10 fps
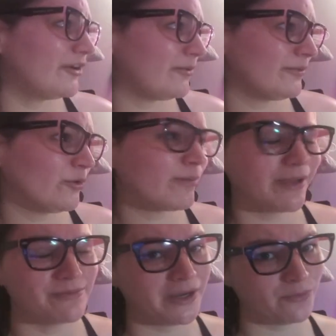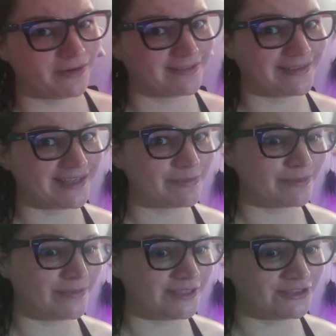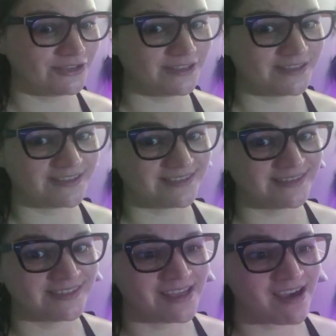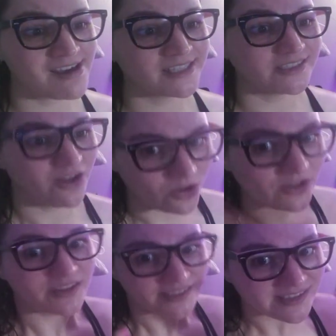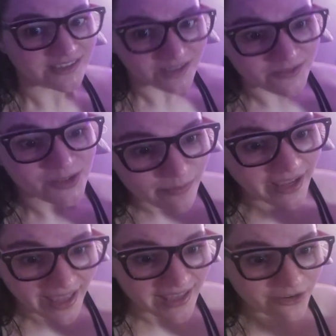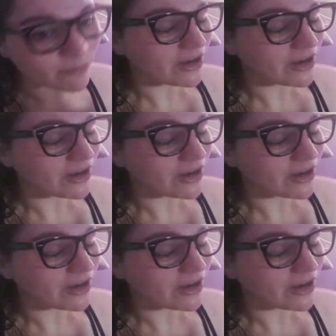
Your mind might work like that, but mine sure doesn't. All of this still lives in my head no matter